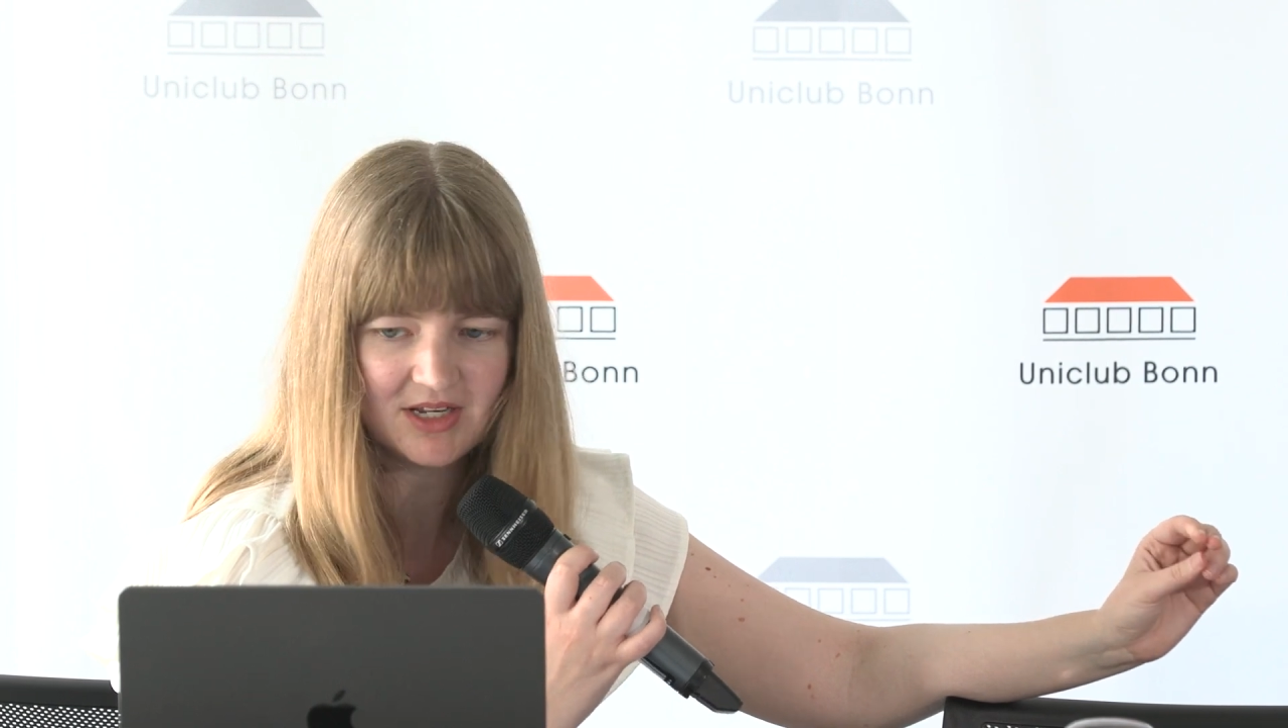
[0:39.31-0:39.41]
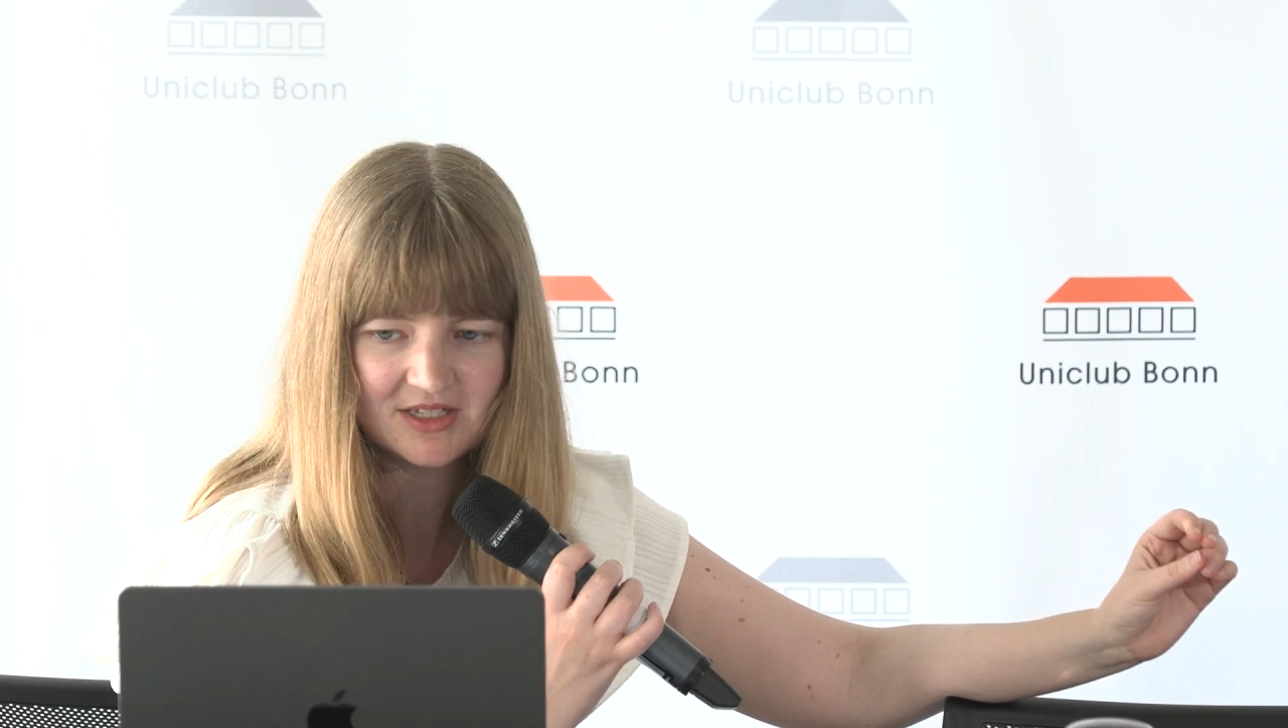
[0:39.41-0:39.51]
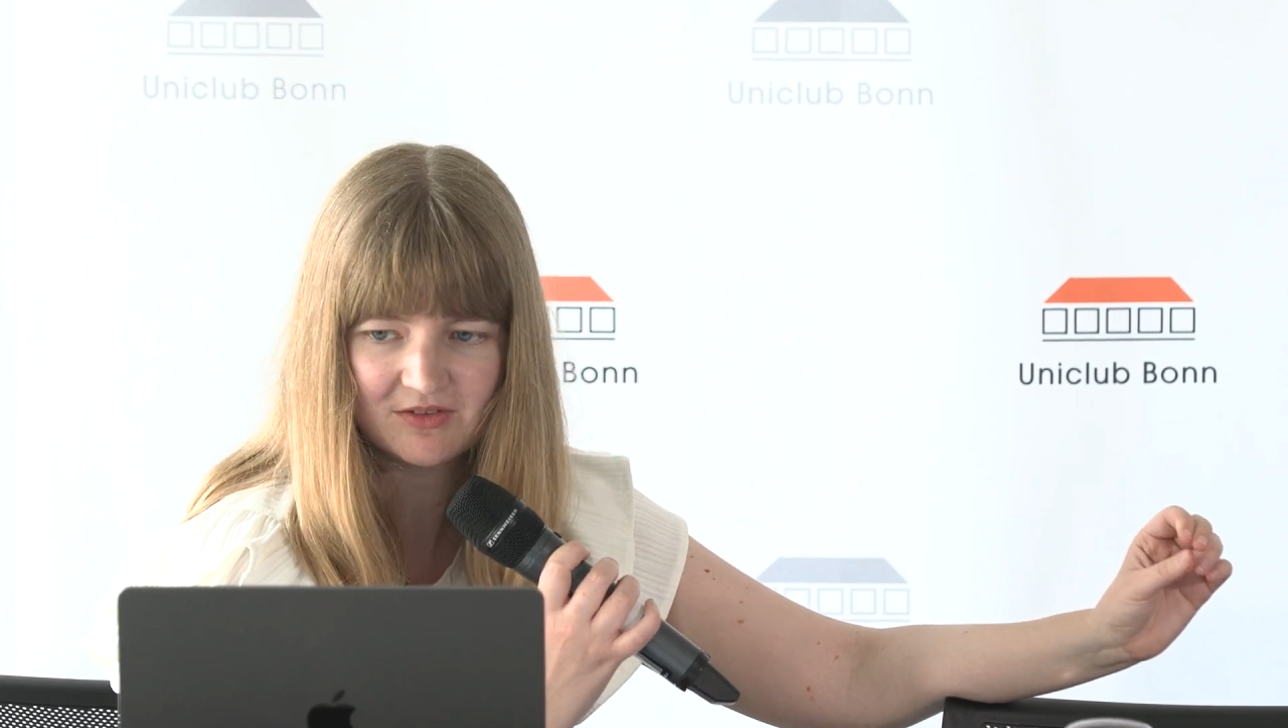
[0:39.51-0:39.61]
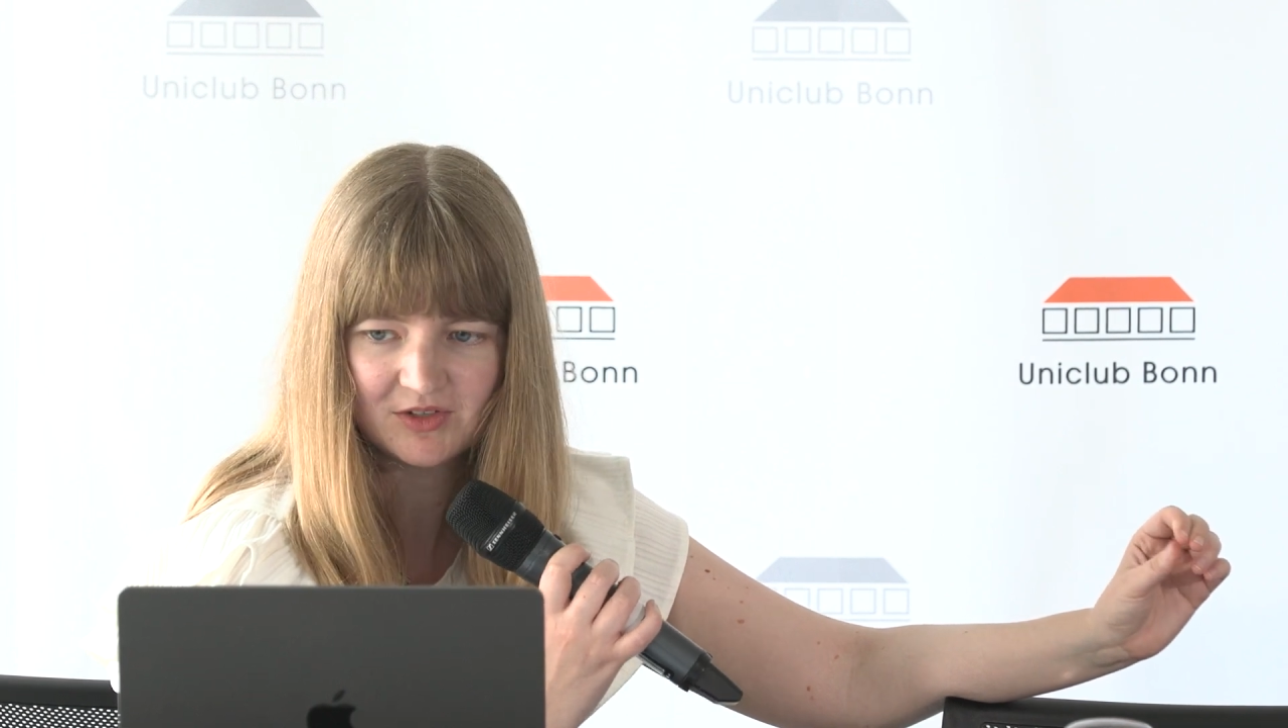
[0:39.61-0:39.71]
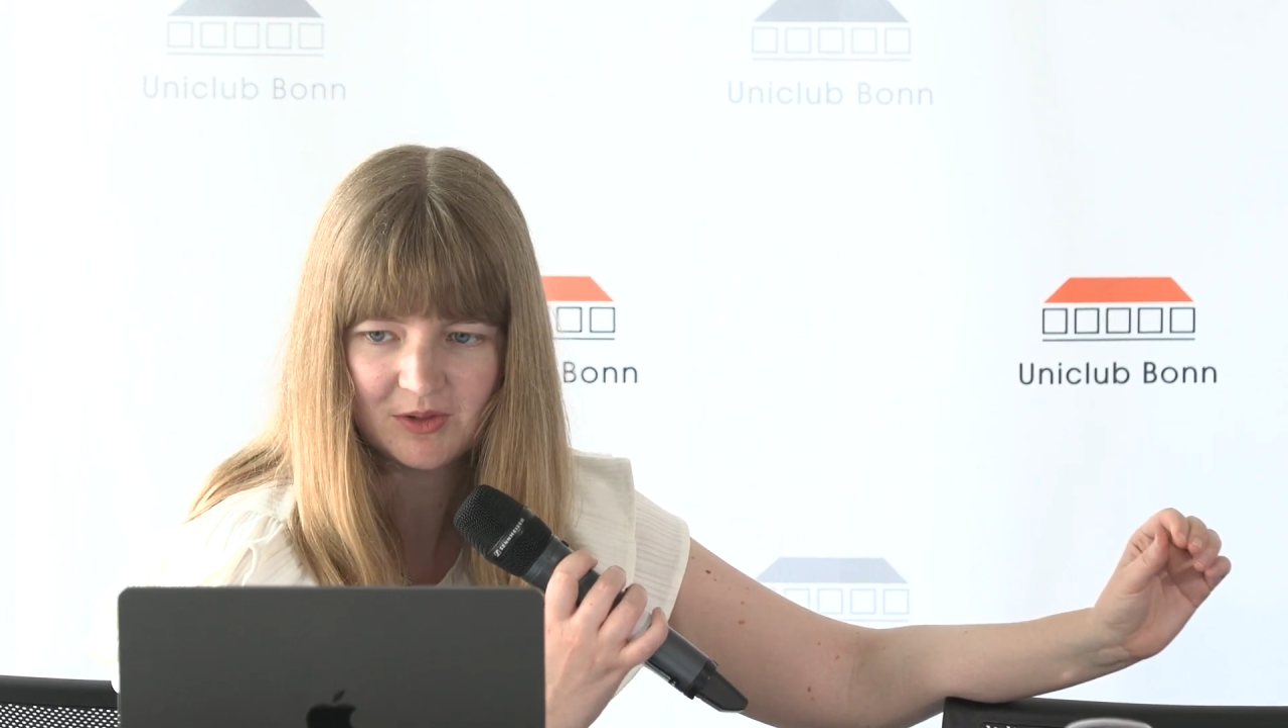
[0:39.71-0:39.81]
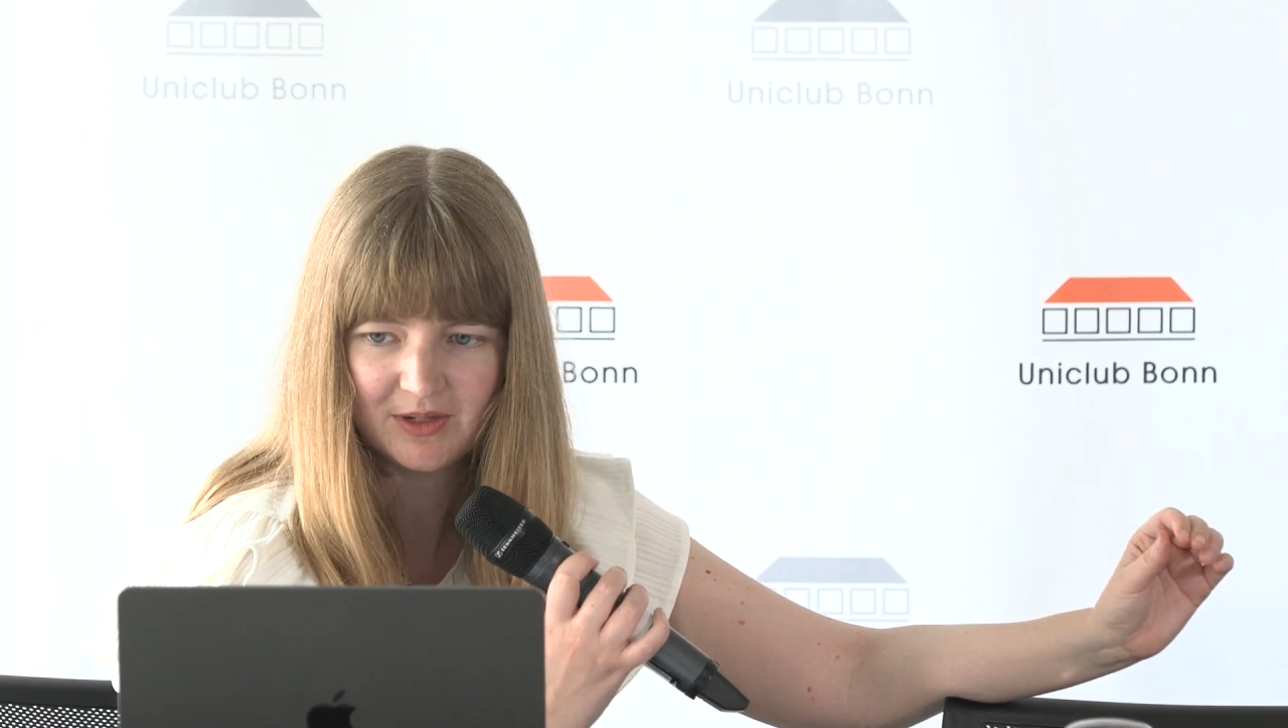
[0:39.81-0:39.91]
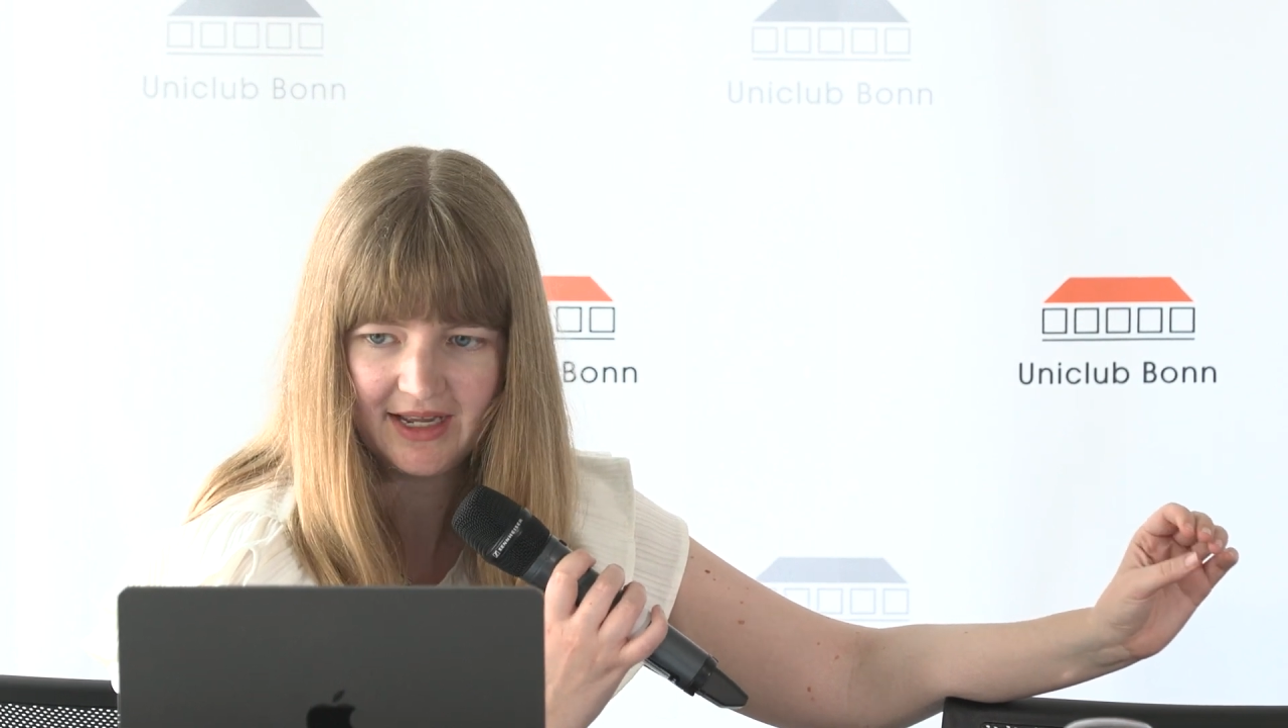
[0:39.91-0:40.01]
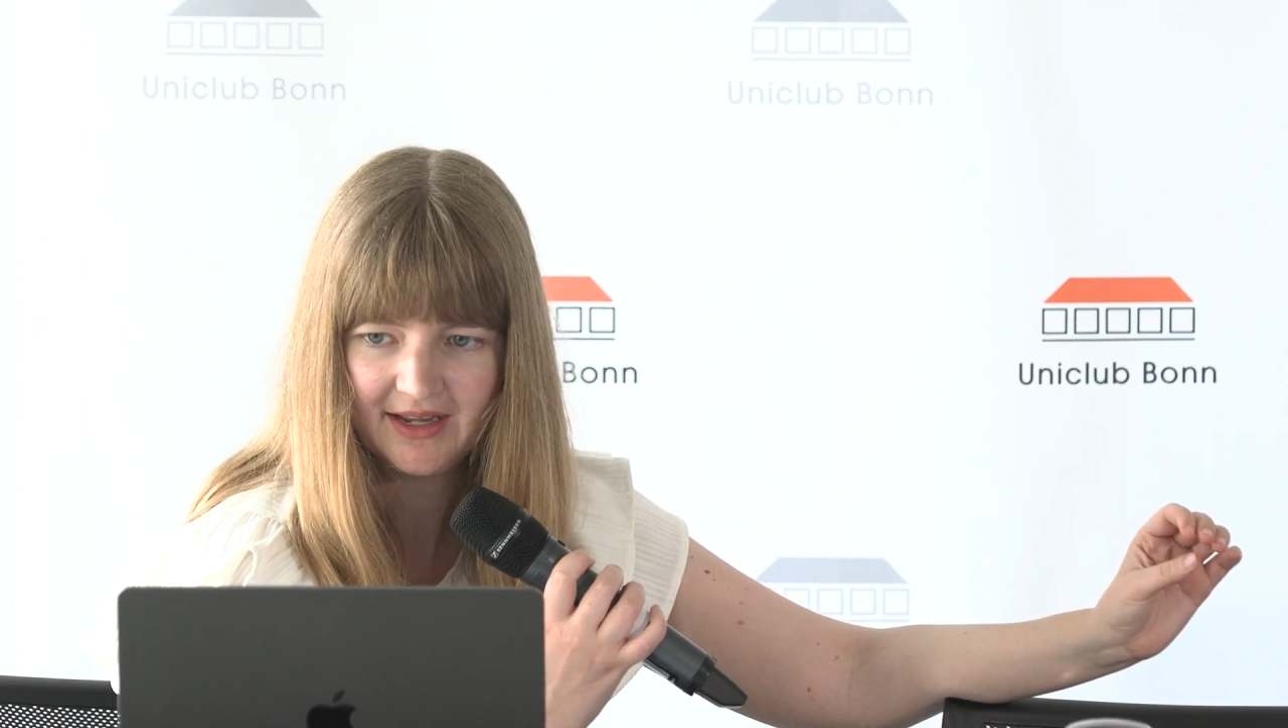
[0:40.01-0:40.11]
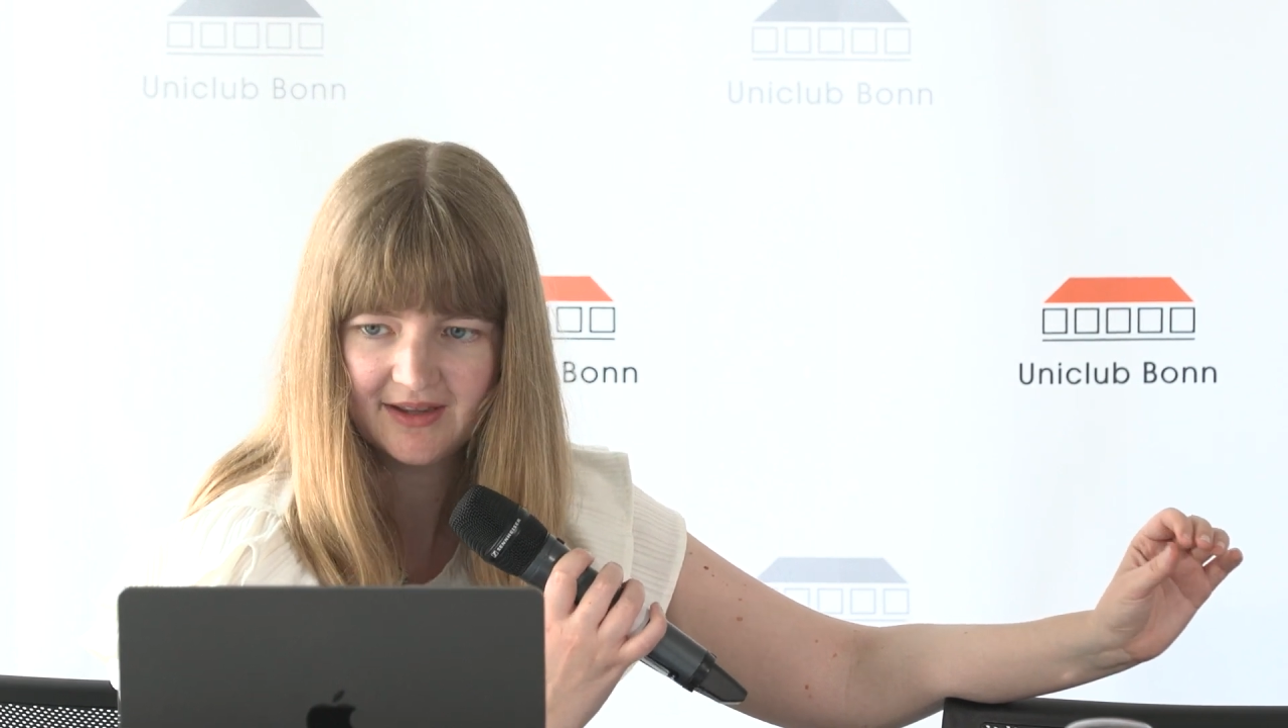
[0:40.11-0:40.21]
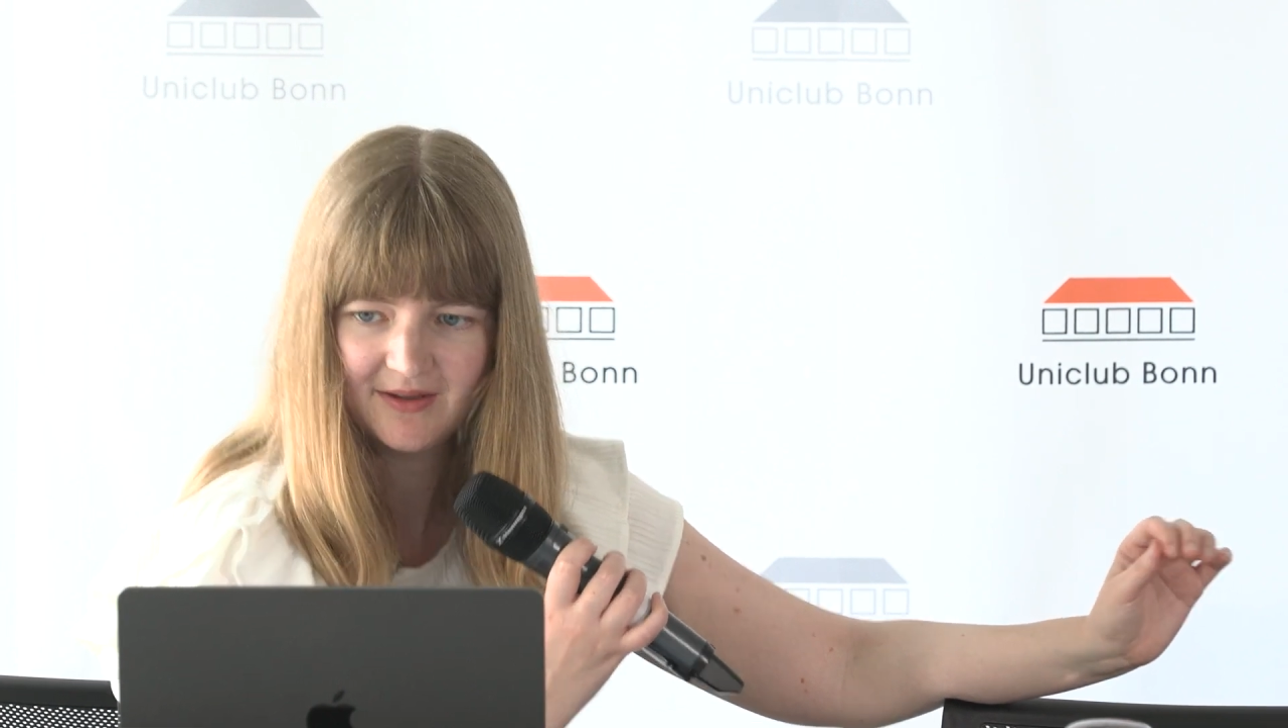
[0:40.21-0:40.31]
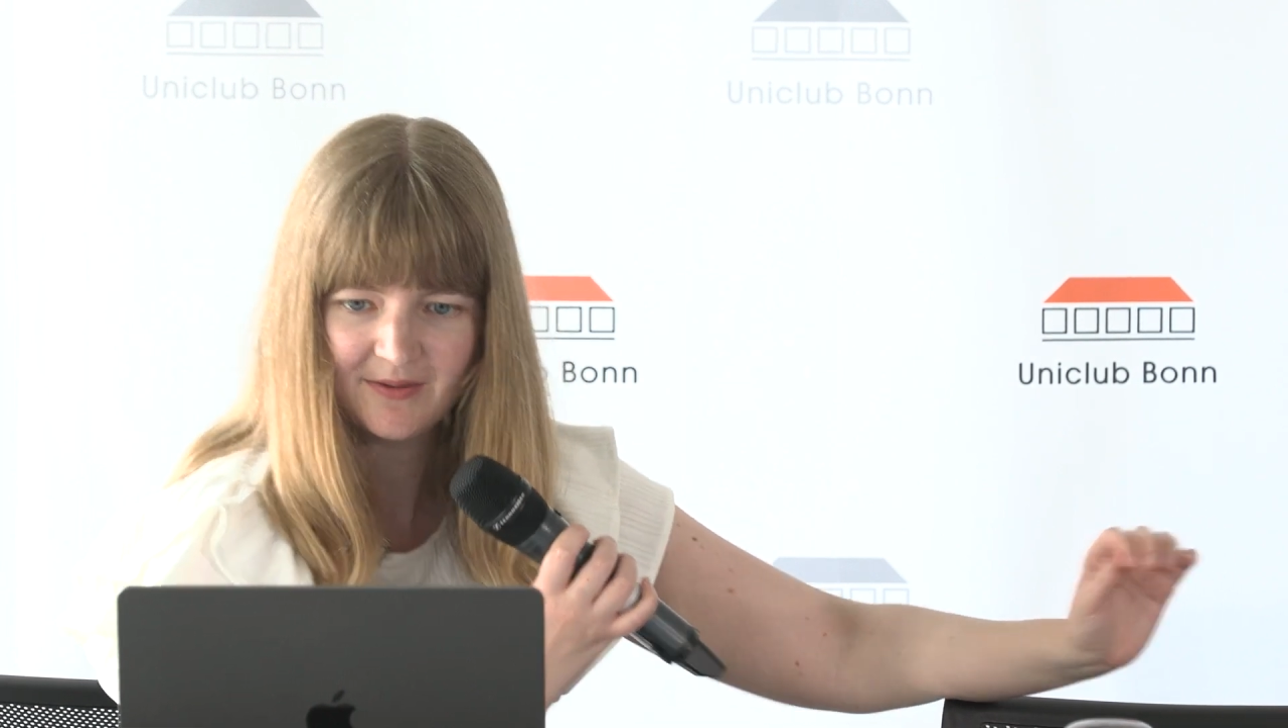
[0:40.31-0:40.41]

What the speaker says: minutes of Q&A.